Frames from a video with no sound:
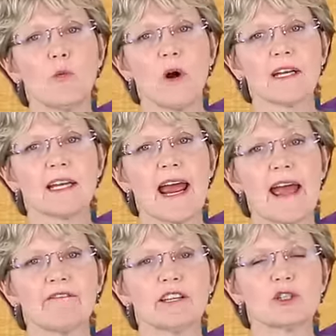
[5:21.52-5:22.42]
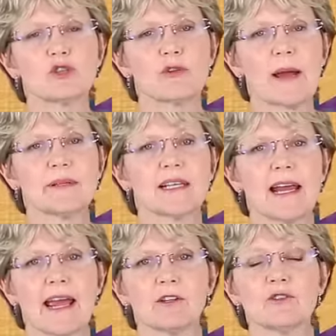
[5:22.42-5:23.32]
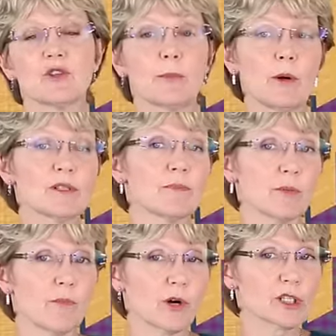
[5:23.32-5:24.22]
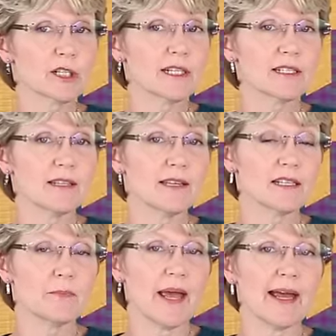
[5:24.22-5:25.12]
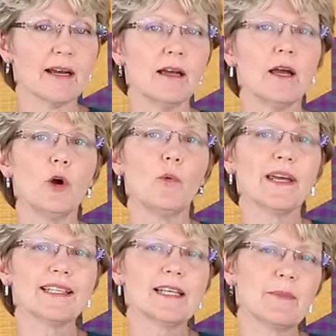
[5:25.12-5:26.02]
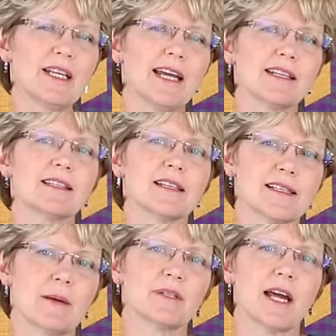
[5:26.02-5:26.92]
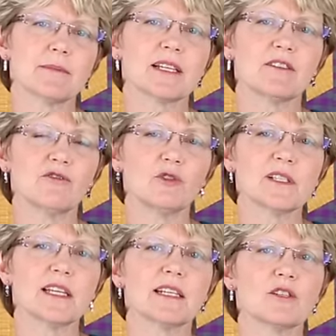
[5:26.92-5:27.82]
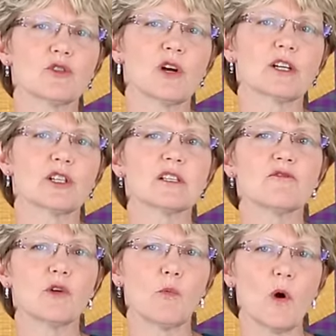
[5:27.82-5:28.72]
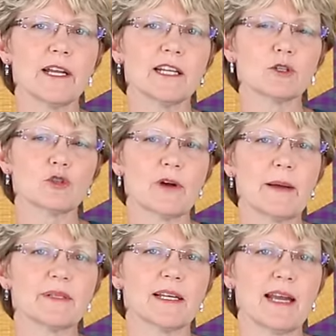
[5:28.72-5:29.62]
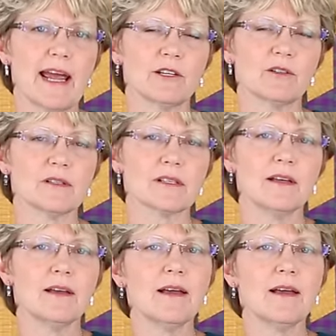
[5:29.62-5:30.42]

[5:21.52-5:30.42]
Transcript: the 1.5-inch straps and handles are most proportionate to this bag, we eliminated the sometimes confusing instructions for 1-inch straps and handles.